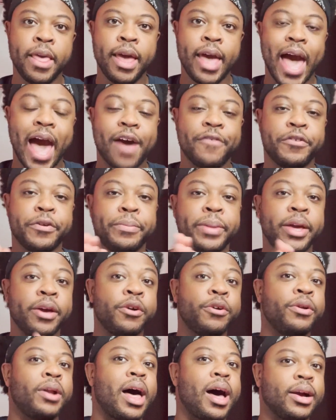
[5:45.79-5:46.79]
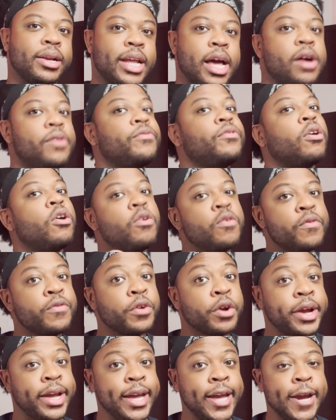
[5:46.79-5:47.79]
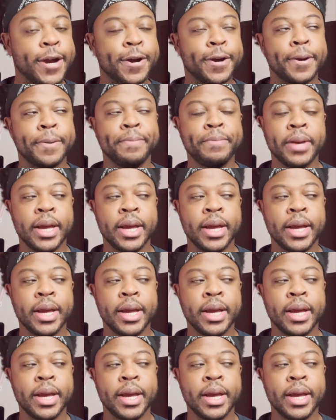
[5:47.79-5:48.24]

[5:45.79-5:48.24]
after being on lockdown for over a year,